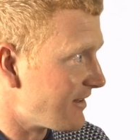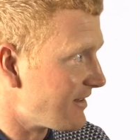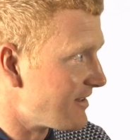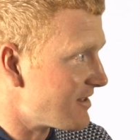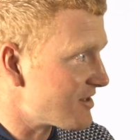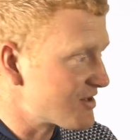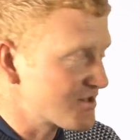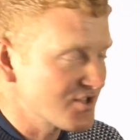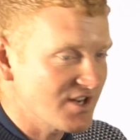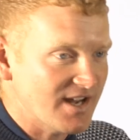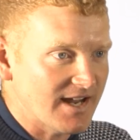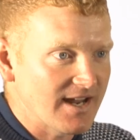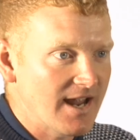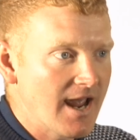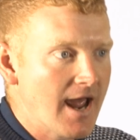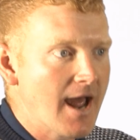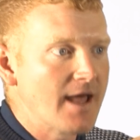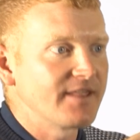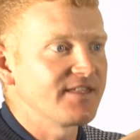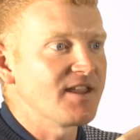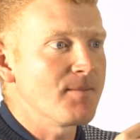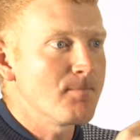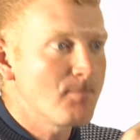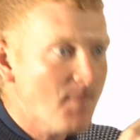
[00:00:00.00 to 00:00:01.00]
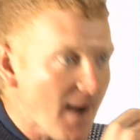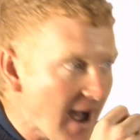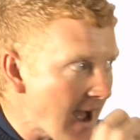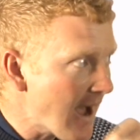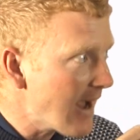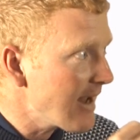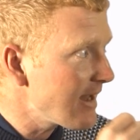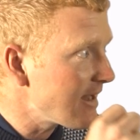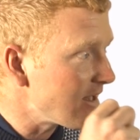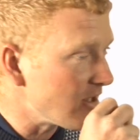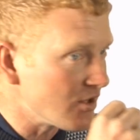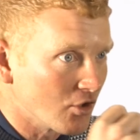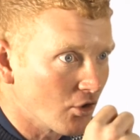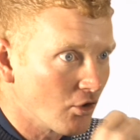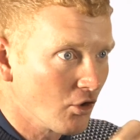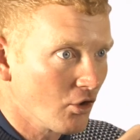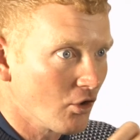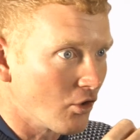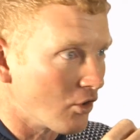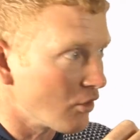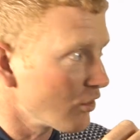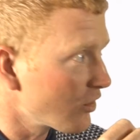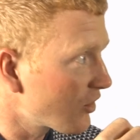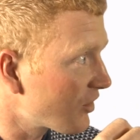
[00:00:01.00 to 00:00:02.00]
in the ship. Yes, yeah. They bite your
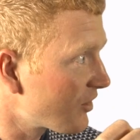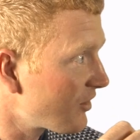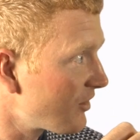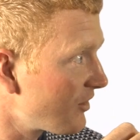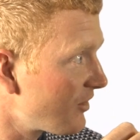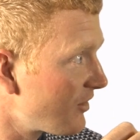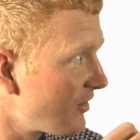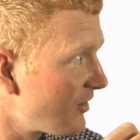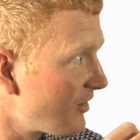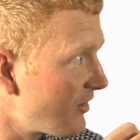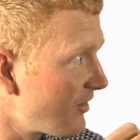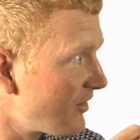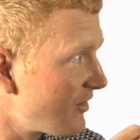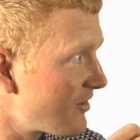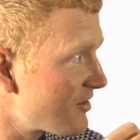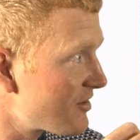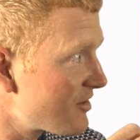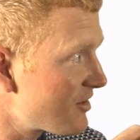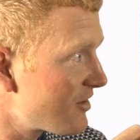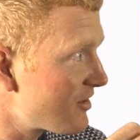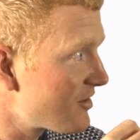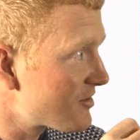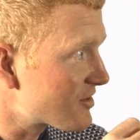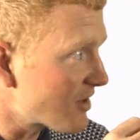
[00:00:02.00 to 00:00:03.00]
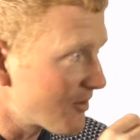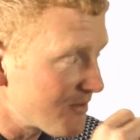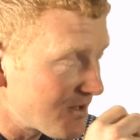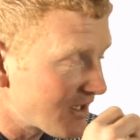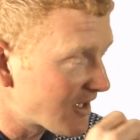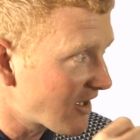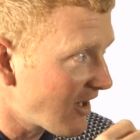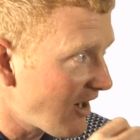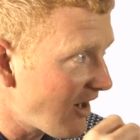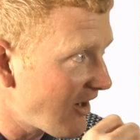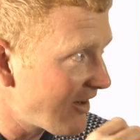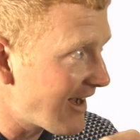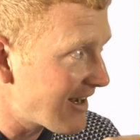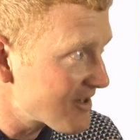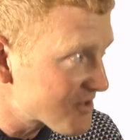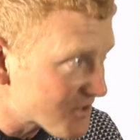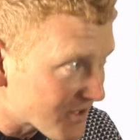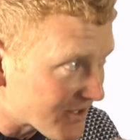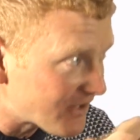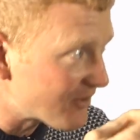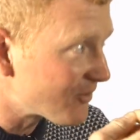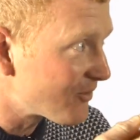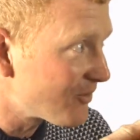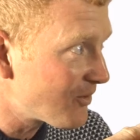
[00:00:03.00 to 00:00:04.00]
hook. Yeah. So you can't
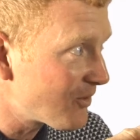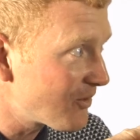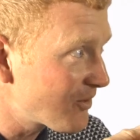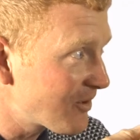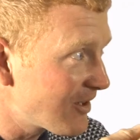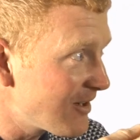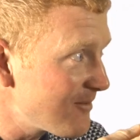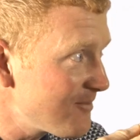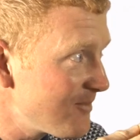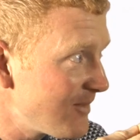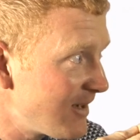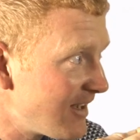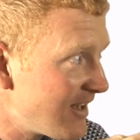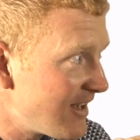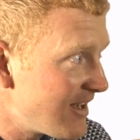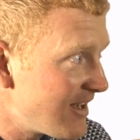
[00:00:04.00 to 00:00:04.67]
actually unhook them.